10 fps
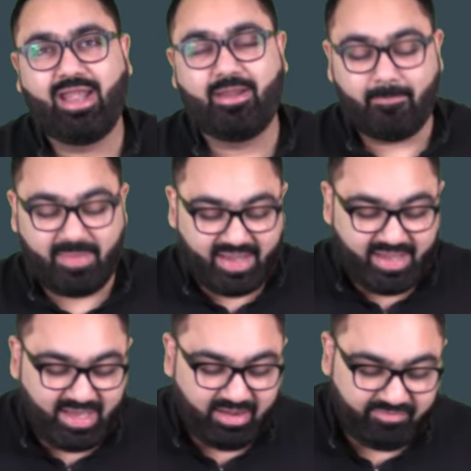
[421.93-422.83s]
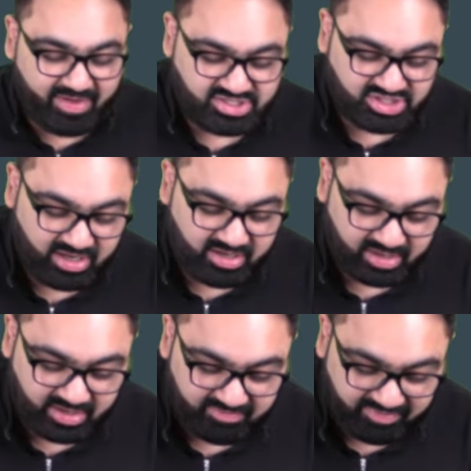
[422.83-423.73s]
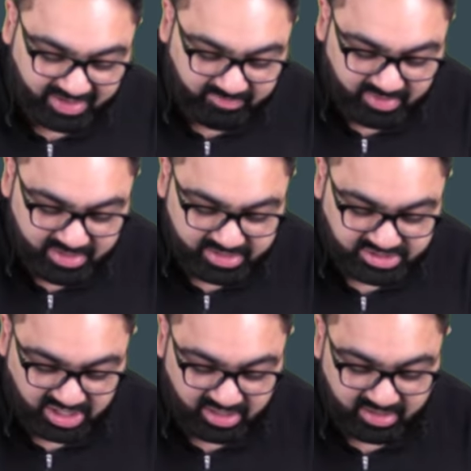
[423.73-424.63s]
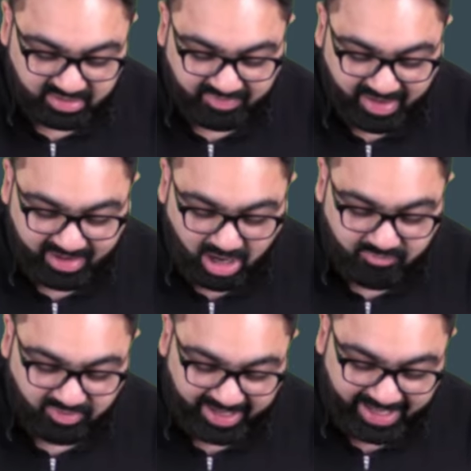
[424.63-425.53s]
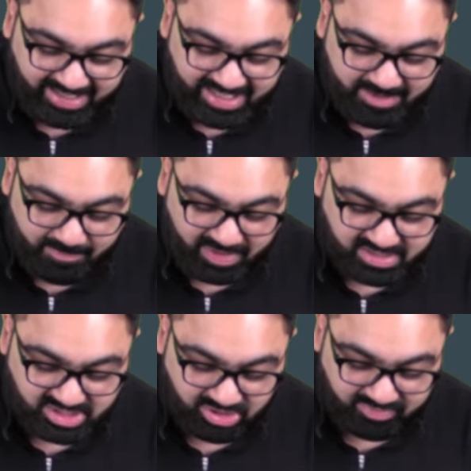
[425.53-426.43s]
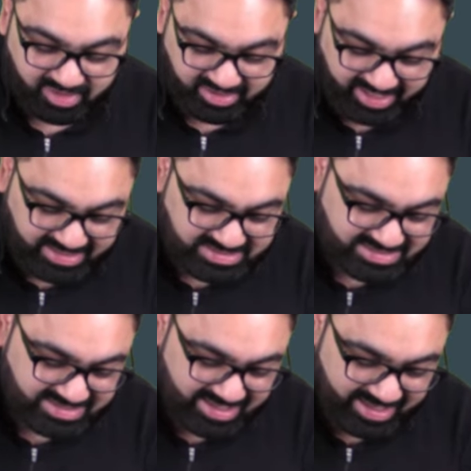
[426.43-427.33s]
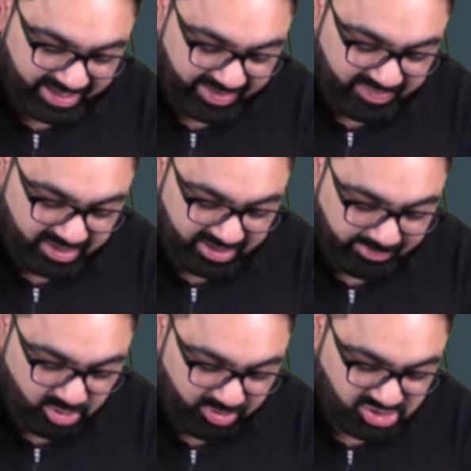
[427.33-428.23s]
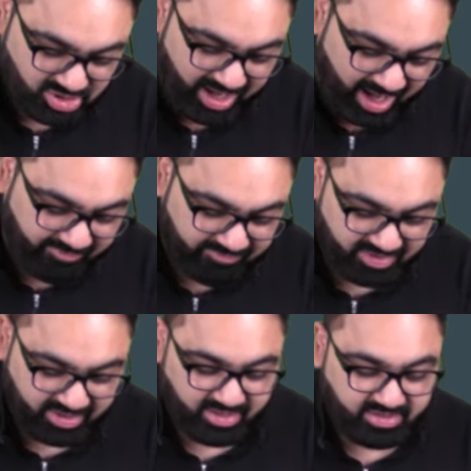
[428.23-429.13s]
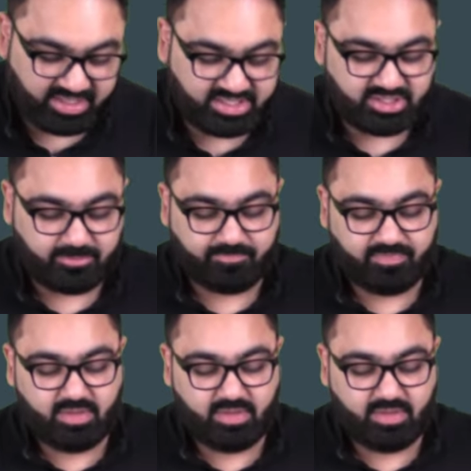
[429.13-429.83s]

It mainly affects children under 5. Children under 5 account for 80% of the deaths in the WHO African region.